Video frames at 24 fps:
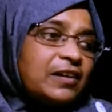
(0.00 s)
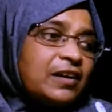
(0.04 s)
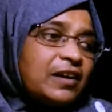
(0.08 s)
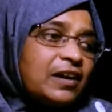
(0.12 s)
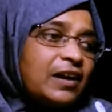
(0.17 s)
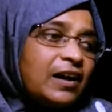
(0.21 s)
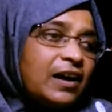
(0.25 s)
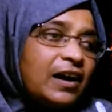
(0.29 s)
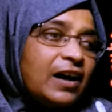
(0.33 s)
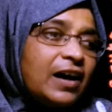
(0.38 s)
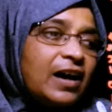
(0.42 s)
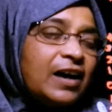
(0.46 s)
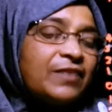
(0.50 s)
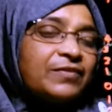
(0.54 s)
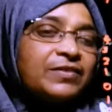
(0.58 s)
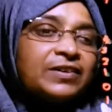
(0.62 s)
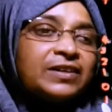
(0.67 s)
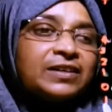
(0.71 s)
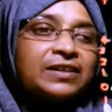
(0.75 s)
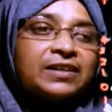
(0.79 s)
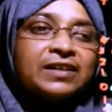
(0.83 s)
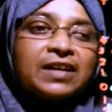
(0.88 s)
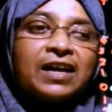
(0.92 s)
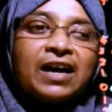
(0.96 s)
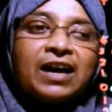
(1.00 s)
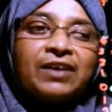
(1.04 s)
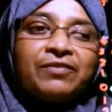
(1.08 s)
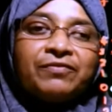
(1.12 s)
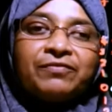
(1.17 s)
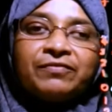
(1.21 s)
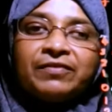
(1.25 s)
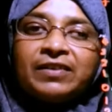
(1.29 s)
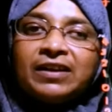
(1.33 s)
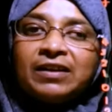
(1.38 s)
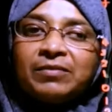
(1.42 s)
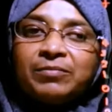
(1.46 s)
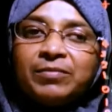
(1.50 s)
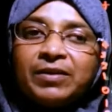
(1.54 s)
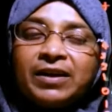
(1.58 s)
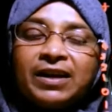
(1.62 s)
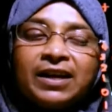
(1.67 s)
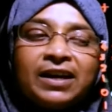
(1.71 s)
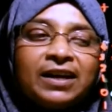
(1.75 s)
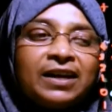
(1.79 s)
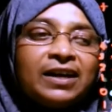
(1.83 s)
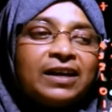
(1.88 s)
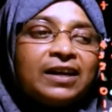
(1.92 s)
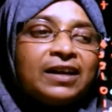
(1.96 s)
our graph will be
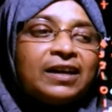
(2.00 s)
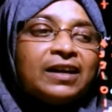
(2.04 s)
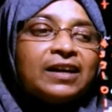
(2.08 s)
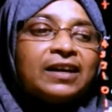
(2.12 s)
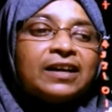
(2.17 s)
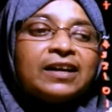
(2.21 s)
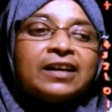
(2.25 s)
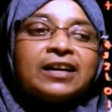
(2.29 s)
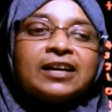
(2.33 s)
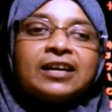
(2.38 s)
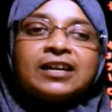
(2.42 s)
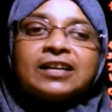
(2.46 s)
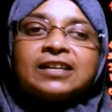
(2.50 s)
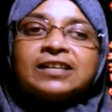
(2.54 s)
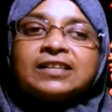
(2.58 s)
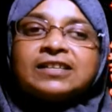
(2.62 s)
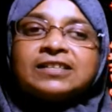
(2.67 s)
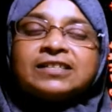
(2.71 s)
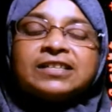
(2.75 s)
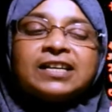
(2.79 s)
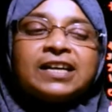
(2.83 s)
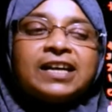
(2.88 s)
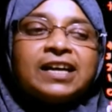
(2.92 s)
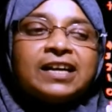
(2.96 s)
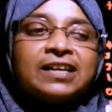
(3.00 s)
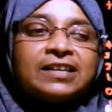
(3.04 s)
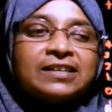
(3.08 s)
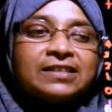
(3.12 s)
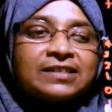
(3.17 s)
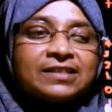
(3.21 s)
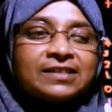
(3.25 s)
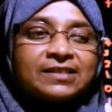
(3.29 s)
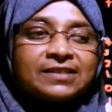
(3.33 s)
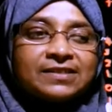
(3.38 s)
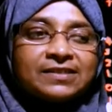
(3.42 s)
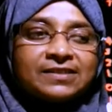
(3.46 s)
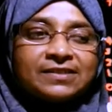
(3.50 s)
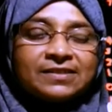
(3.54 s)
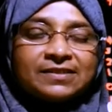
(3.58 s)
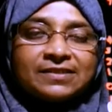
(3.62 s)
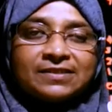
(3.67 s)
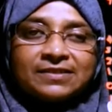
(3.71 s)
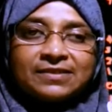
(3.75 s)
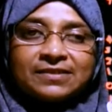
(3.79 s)
changes.